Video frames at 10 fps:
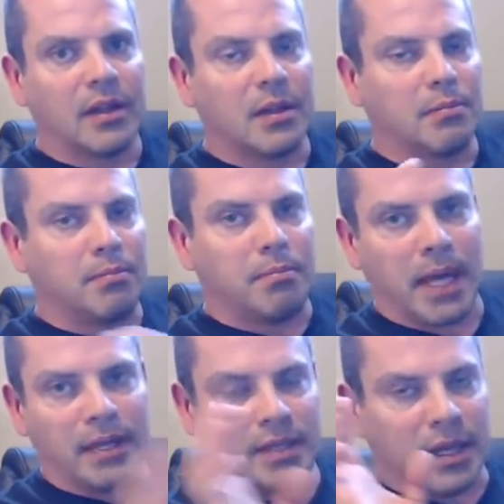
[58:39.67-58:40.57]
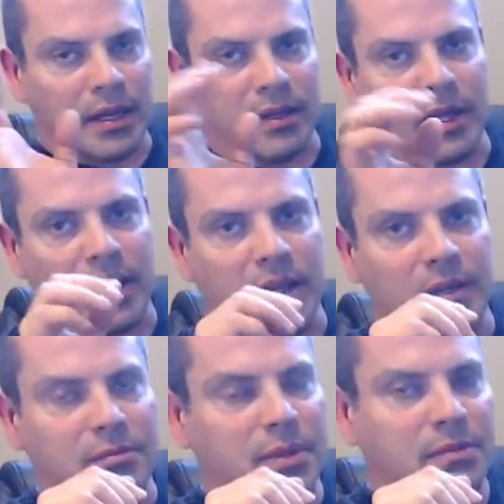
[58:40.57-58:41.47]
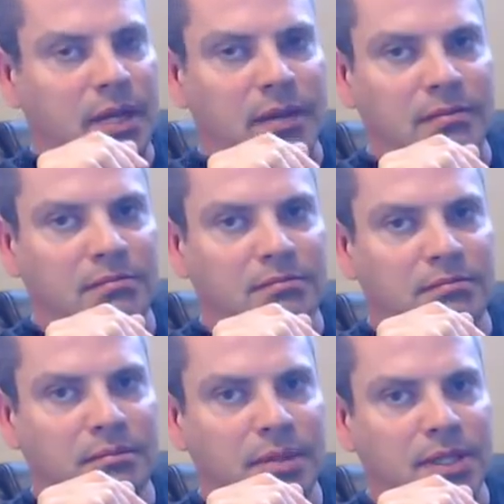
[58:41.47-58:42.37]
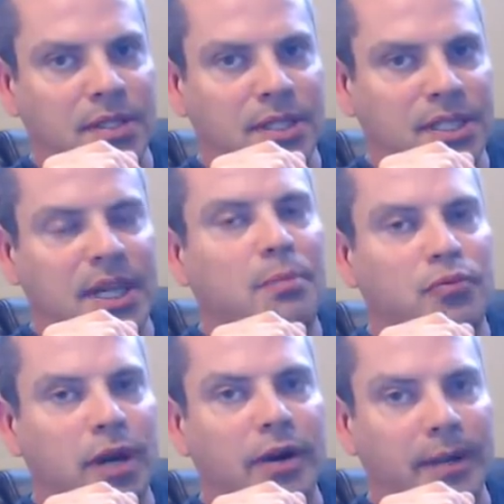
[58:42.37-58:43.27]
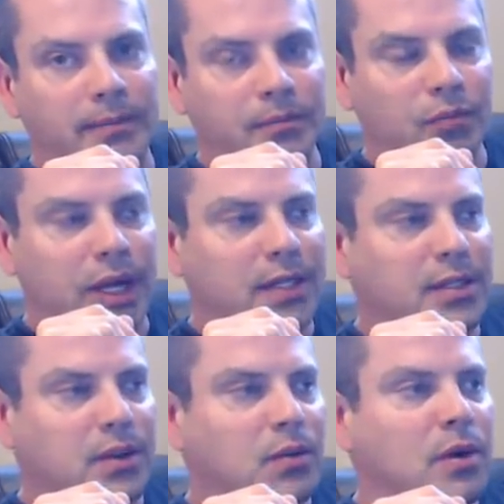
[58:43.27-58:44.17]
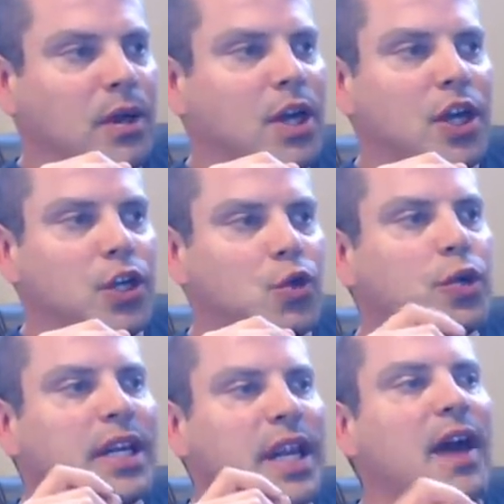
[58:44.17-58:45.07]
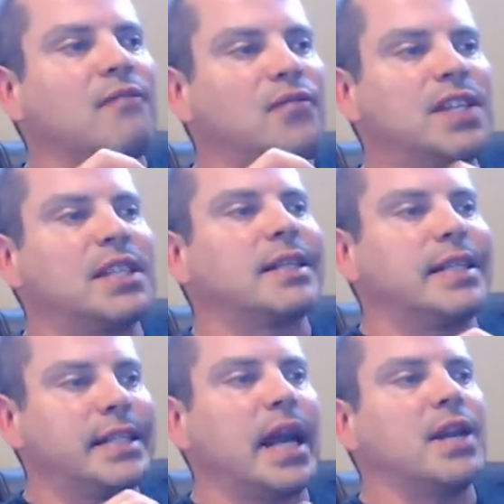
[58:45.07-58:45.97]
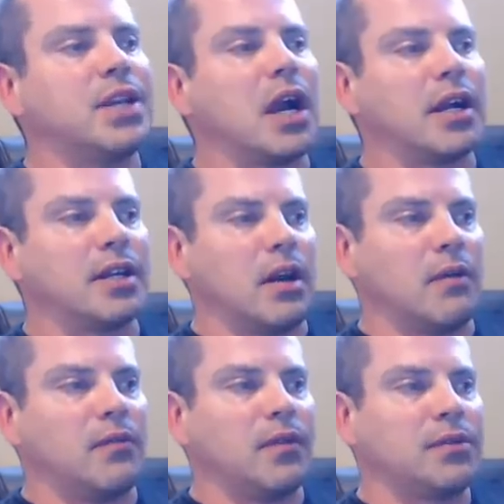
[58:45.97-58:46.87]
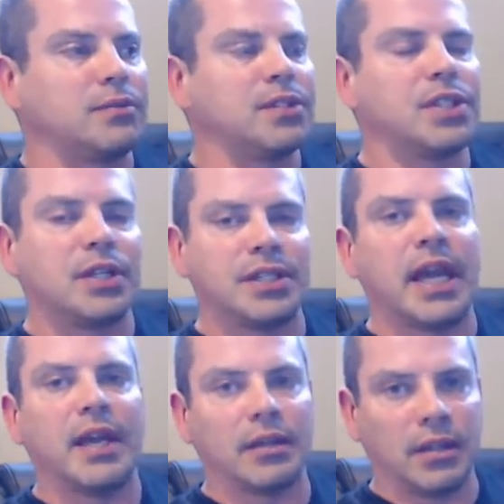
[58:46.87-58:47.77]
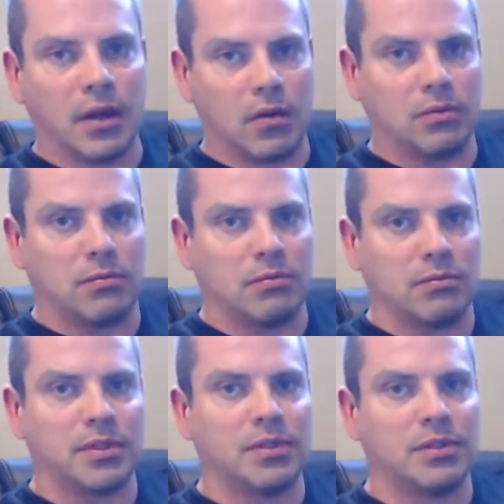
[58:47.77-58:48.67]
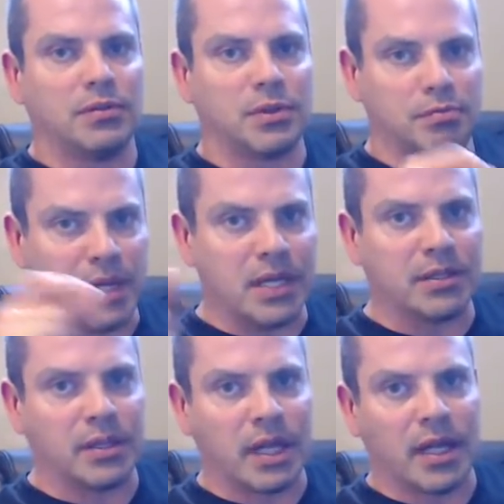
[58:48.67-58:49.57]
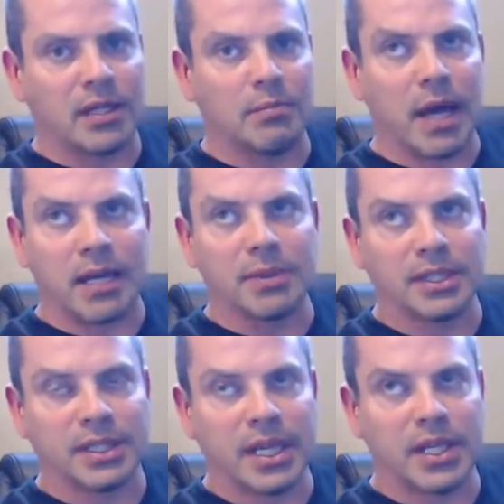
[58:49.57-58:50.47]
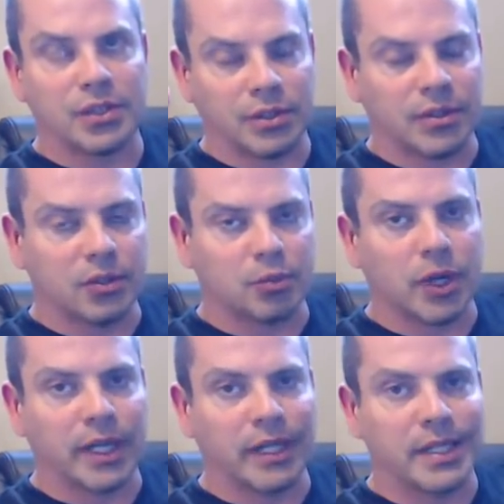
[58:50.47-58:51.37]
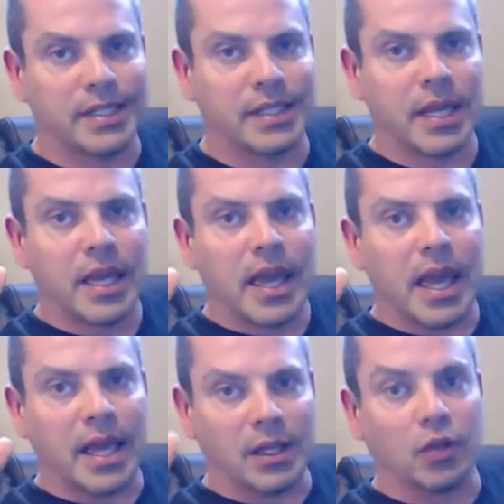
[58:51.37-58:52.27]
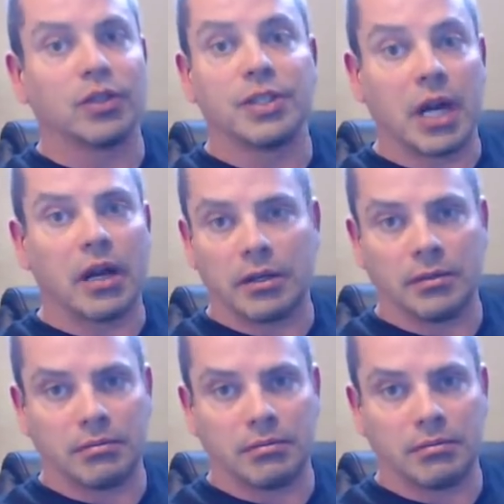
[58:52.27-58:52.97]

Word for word: uh, paint on, and and it's it's temporary, right? So you cannot physically get dark enough through suntan alone to compete on the bodybuilding stage under those bright lights and look dark,